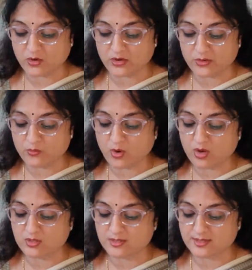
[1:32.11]
or
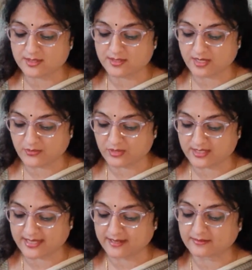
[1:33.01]
revolves around the
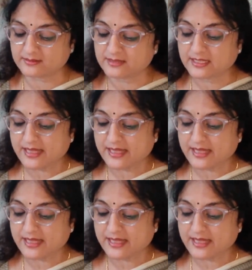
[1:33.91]
Sun,